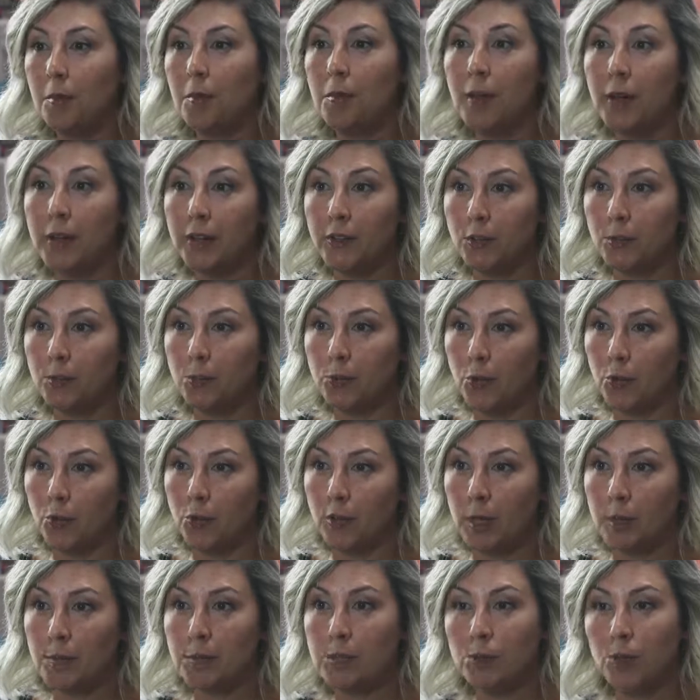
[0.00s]
minor
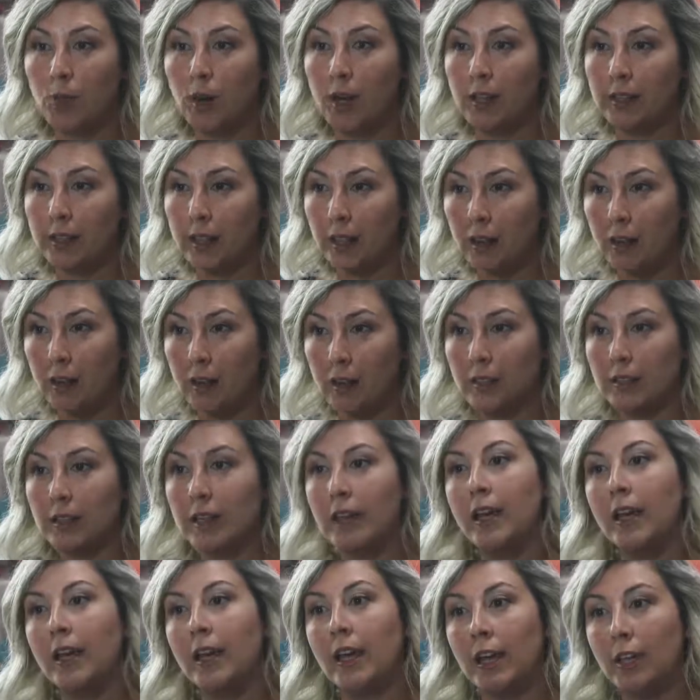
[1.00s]
programs while they are
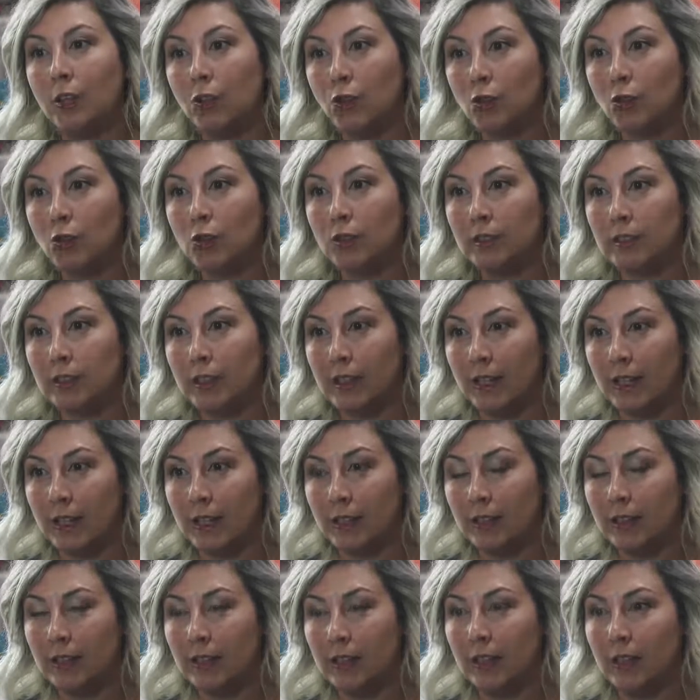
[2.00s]
enrolled
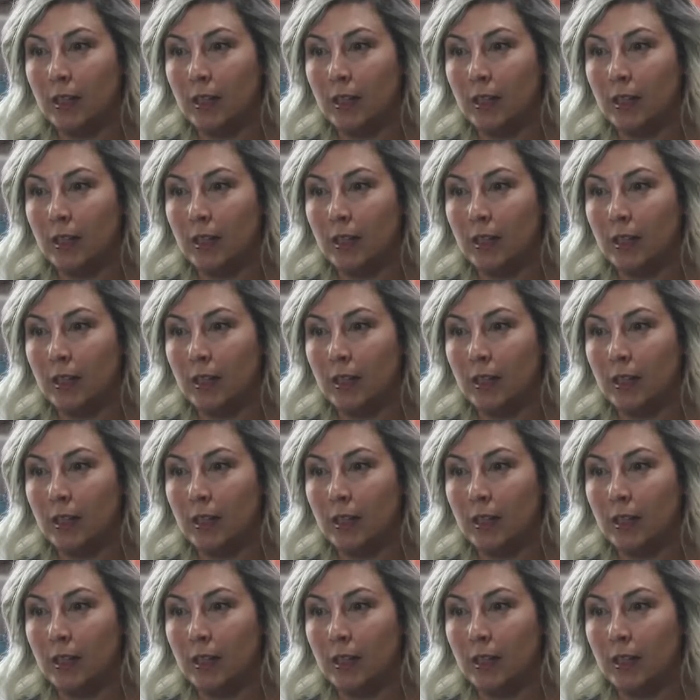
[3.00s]
in